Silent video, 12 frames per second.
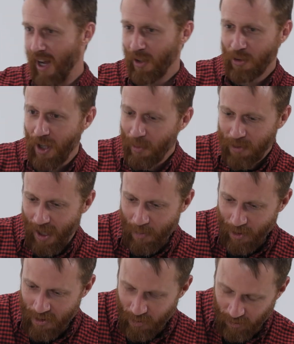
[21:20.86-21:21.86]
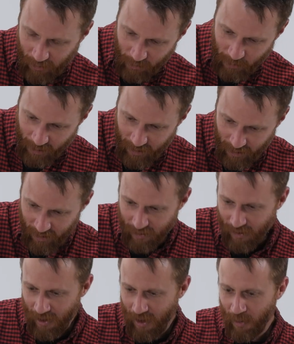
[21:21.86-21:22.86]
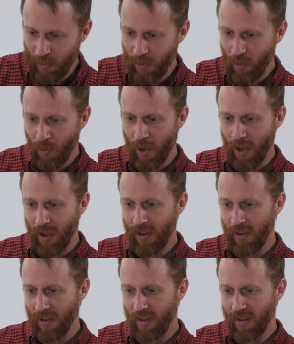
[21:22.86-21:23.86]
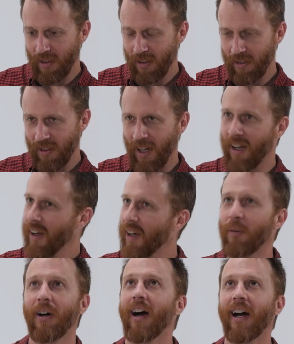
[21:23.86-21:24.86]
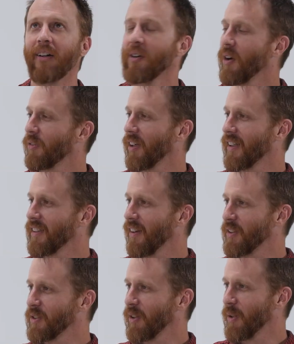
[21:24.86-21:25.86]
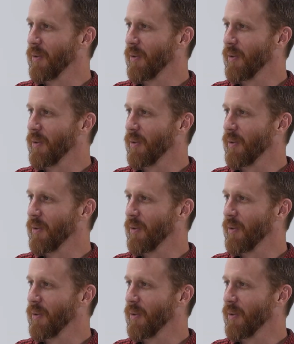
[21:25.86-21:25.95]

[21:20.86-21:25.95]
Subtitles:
I'll drop dime on you a little bit where, well, I don't know if I can tell the story